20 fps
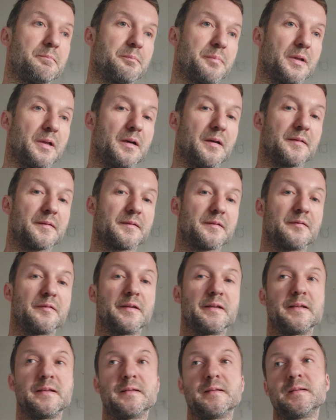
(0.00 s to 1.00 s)

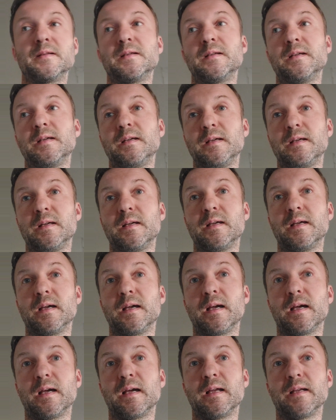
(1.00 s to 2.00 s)
plastering,
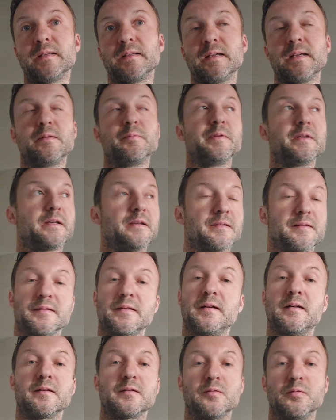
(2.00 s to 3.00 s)
and then we can
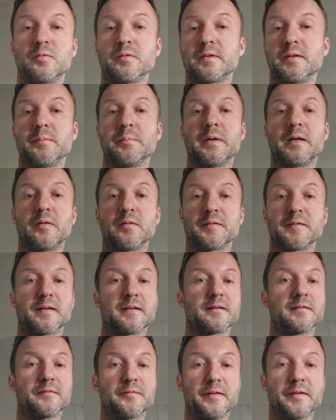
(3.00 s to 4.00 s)
start talking about
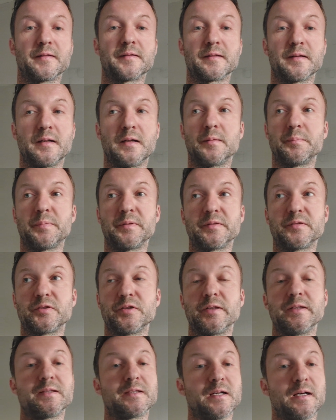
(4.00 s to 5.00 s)
second fix
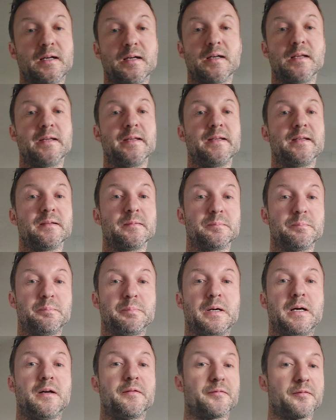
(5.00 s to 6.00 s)
carpentry, tiling,
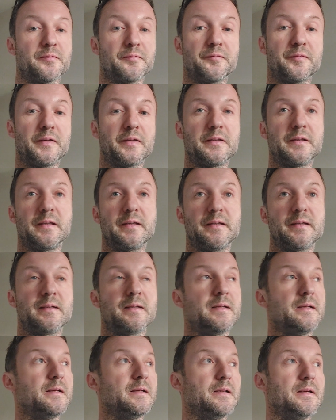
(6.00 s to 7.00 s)
bathroom fitting,
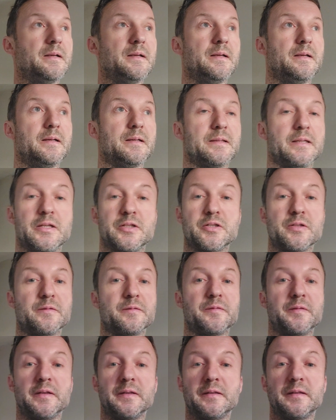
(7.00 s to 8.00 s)
kitchen
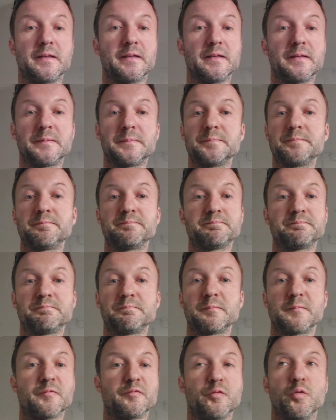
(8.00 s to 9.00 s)
fitting,
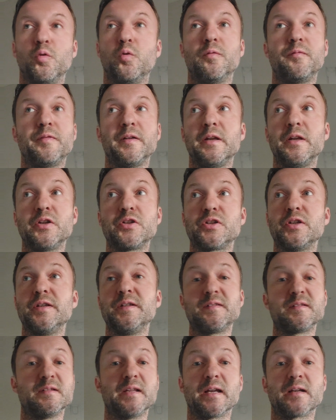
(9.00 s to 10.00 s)
floor
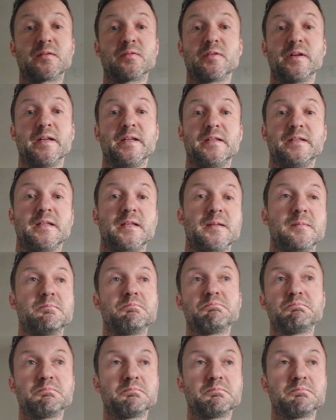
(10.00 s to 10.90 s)
finishes, decorating,